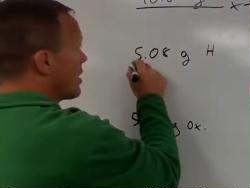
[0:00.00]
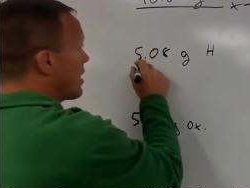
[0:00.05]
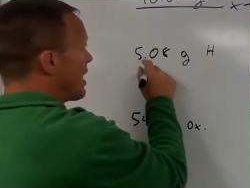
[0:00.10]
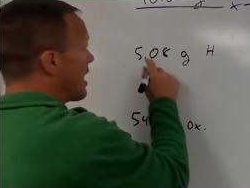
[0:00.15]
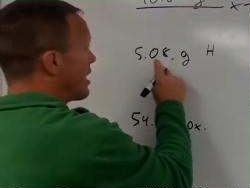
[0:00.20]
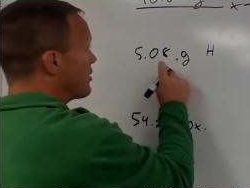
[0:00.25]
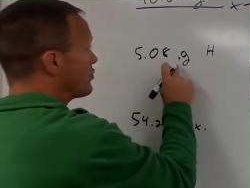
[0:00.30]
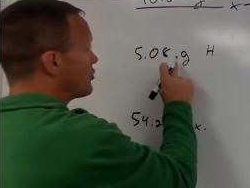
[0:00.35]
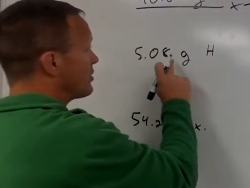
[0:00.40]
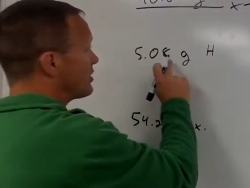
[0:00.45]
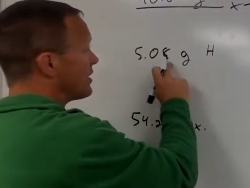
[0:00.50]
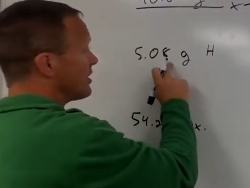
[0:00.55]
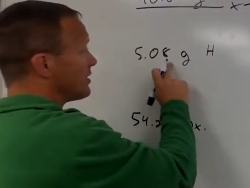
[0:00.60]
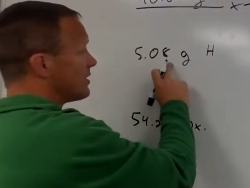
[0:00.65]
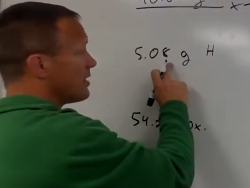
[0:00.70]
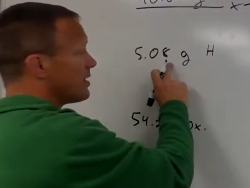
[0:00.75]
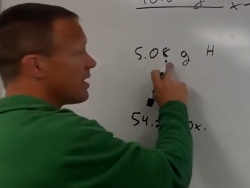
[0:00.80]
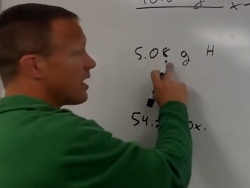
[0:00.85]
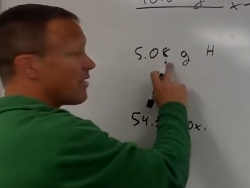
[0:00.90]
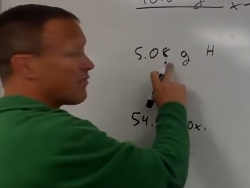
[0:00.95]
Hydrogen's
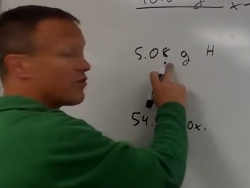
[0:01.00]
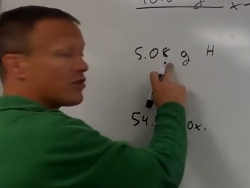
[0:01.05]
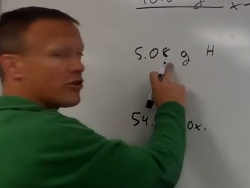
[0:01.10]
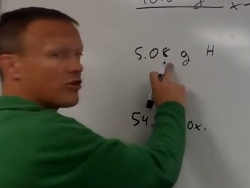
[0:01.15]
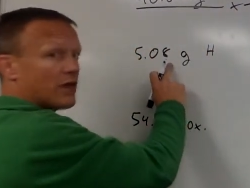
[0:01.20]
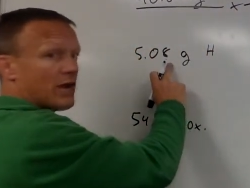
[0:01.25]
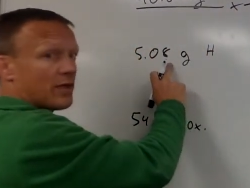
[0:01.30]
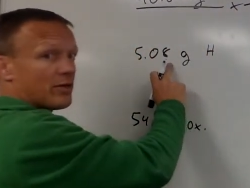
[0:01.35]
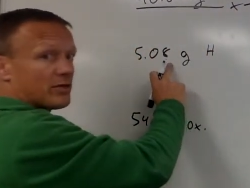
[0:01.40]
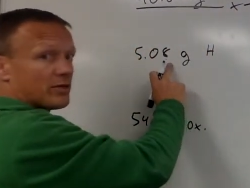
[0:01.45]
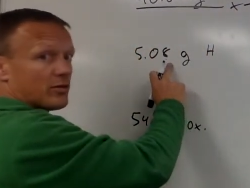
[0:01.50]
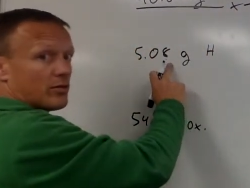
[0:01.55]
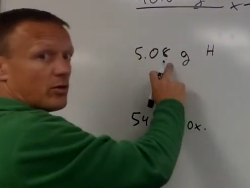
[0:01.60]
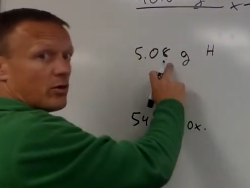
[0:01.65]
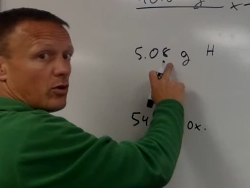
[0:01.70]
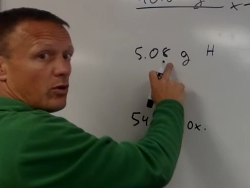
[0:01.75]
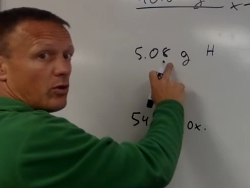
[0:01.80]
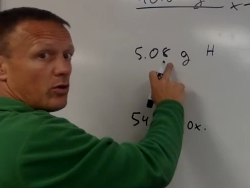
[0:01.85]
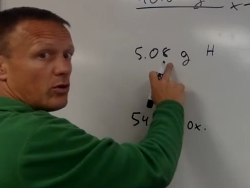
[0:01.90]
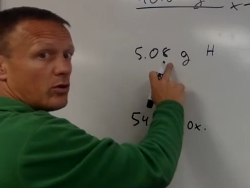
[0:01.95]
easy. Every gram is a
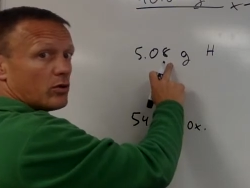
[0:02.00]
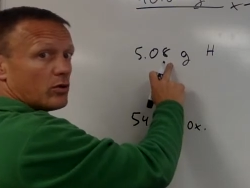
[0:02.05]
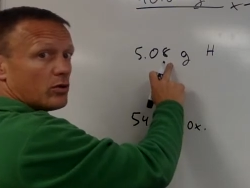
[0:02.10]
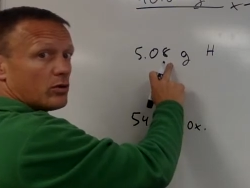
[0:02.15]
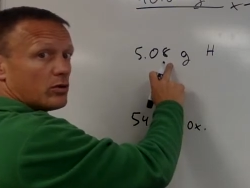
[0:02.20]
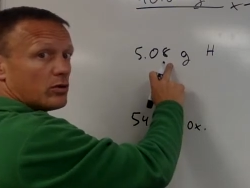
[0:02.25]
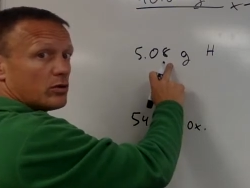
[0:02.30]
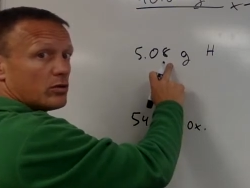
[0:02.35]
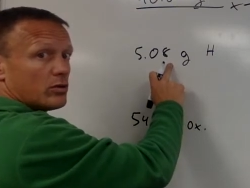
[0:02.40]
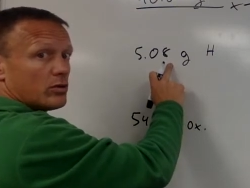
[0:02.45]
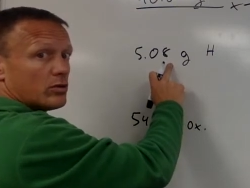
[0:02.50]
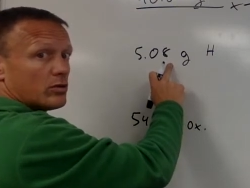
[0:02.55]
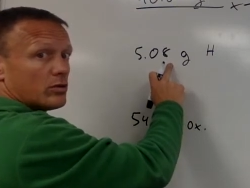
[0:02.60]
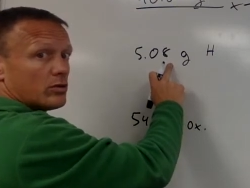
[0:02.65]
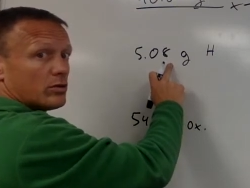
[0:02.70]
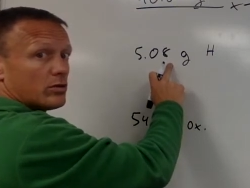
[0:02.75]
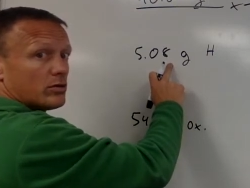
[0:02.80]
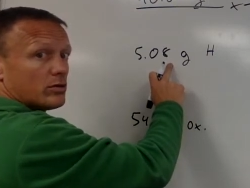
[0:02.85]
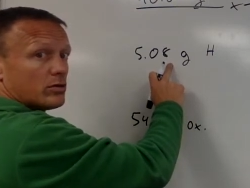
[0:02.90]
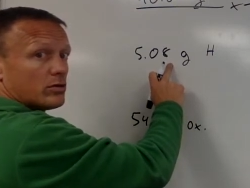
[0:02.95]
mole.
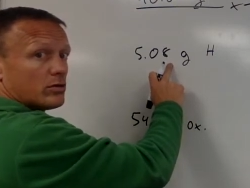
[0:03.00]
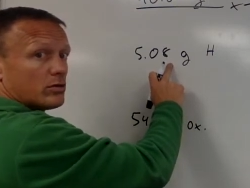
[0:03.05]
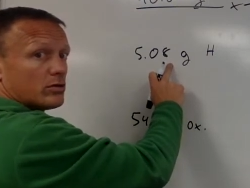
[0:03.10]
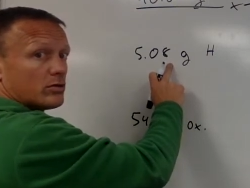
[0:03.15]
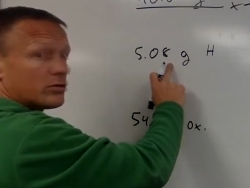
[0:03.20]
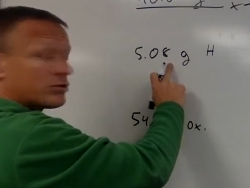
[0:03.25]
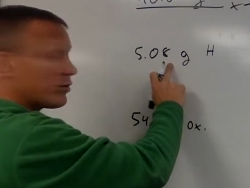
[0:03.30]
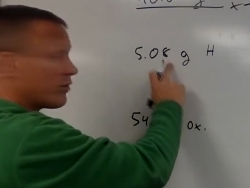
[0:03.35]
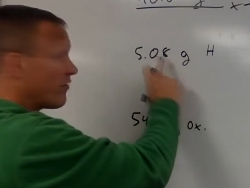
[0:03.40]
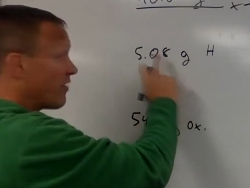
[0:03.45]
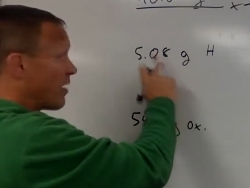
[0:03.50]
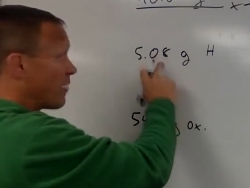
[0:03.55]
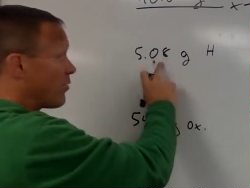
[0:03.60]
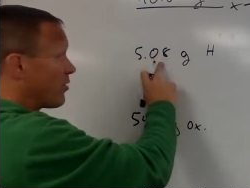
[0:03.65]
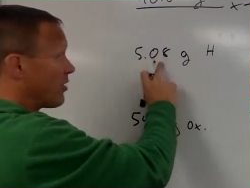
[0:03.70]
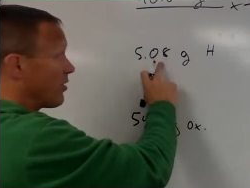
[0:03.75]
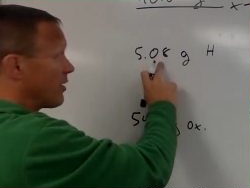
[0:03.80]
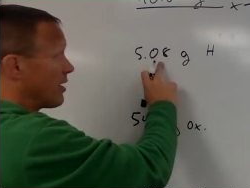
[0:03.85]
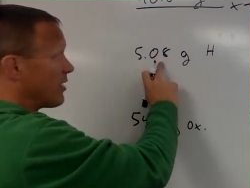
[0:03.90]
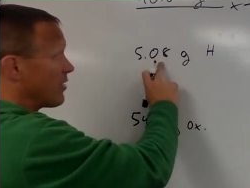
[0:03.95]
So
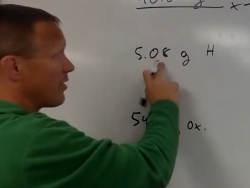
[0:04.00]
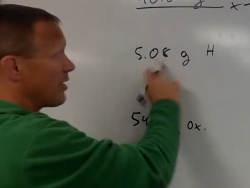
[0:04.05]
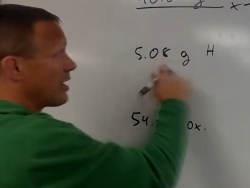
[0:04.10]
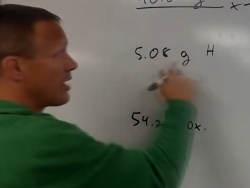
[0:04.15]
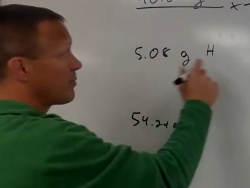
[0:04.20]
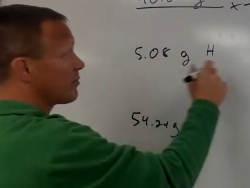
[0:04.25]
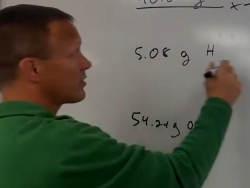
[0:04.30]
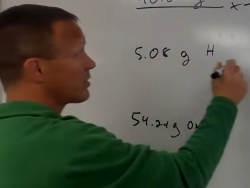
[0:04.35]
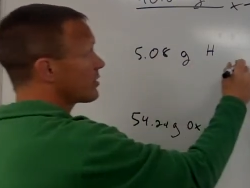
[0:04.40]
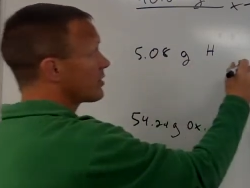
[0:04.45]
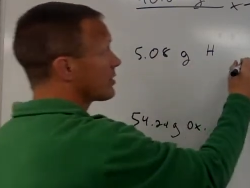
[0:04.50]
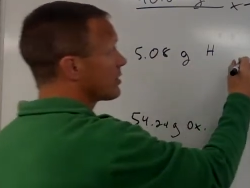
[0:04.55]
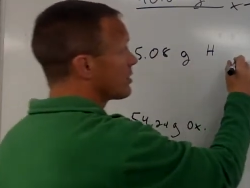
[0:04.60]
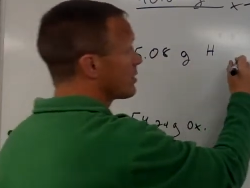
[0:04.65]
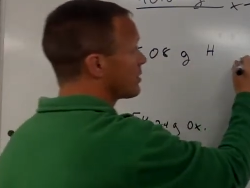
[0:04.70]
5.08 grams